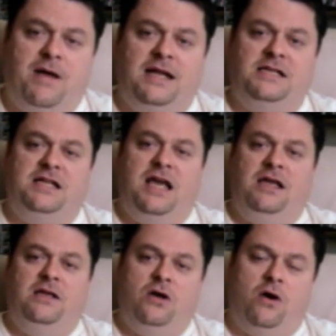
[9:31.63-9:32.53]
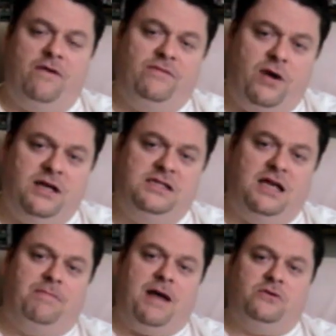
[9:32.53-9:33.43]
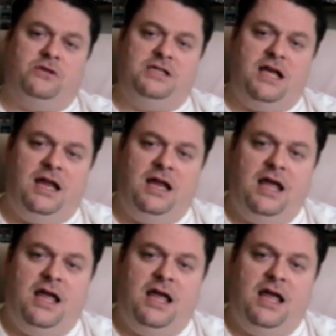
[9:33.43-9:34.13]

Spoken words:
Patty's Day, you all have a great St. Patrick's Day.